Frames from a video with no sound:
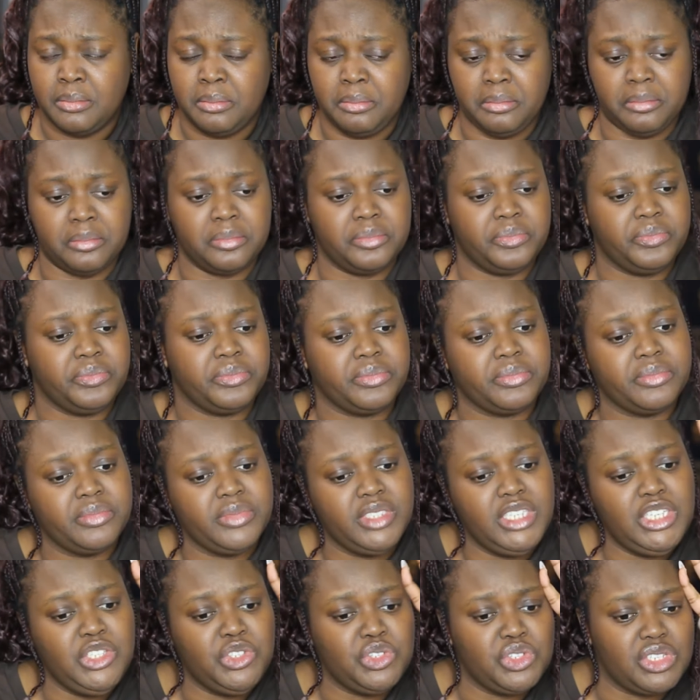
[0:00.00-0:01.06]
Hmm,
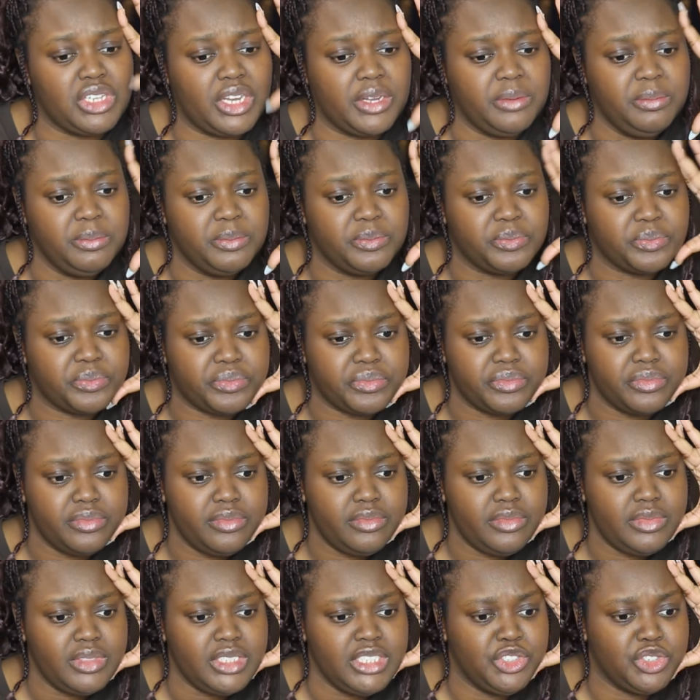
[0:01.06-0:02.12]
interesting.
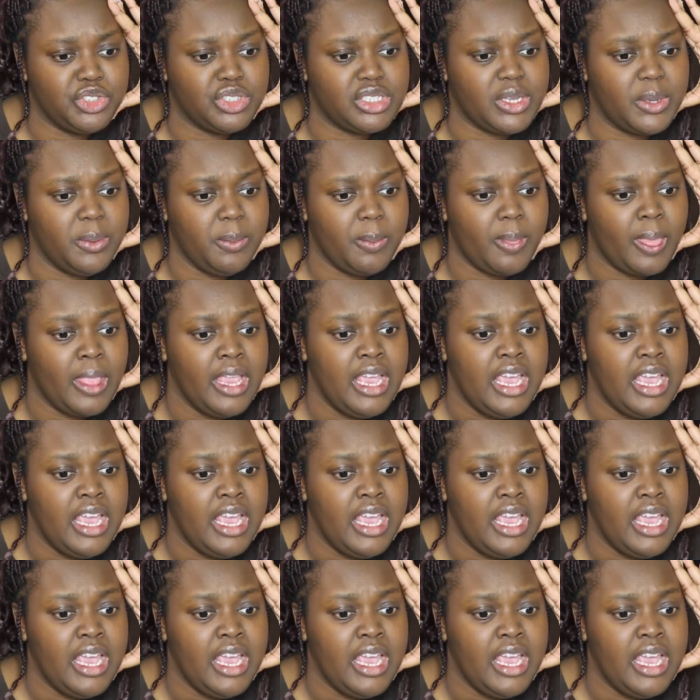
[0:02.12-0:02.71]
Interesting.